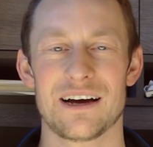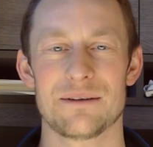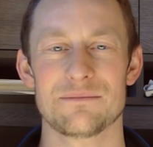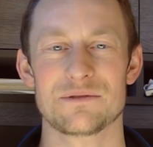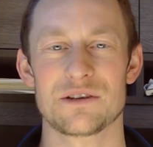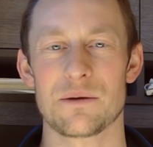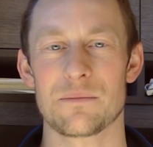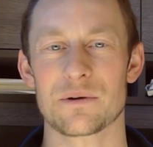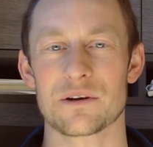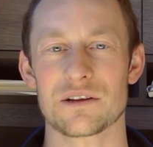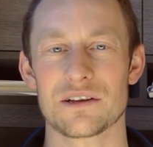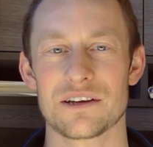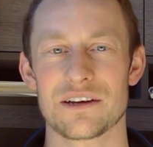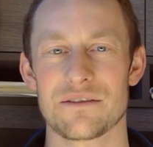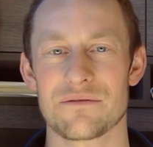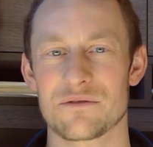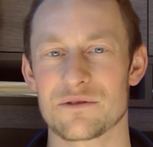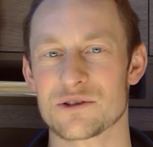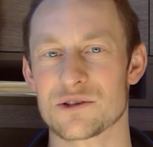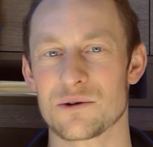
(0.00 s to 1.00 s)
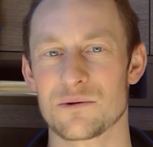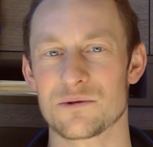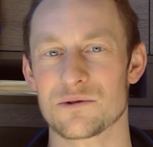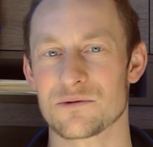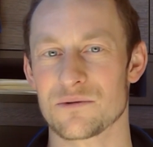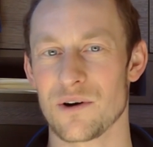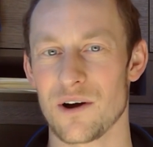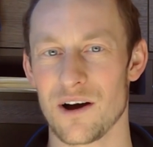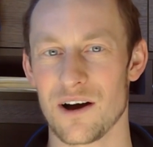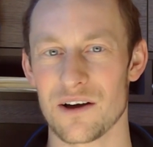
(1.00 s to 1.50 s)
Typically, if there's no
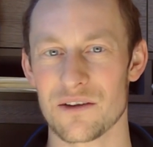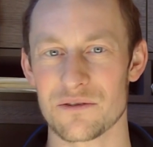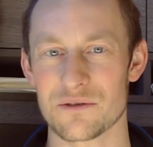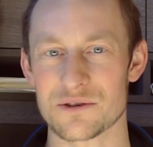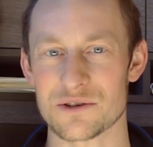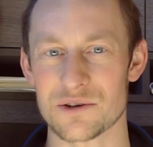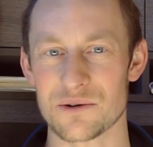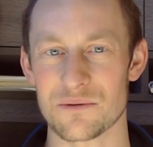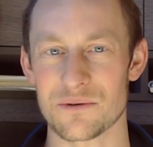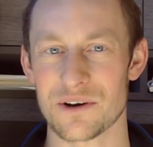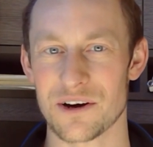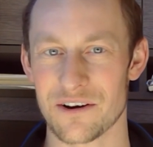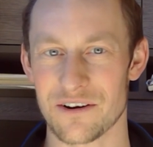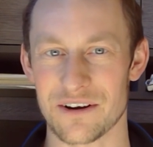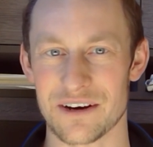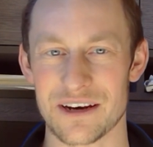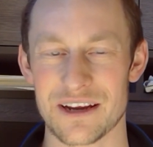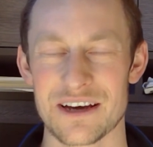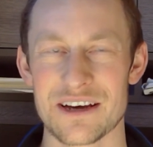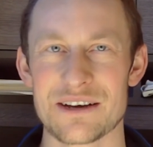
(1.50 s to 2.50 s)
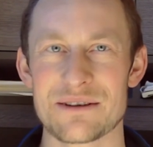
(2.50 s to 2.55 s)
draw, there's no current.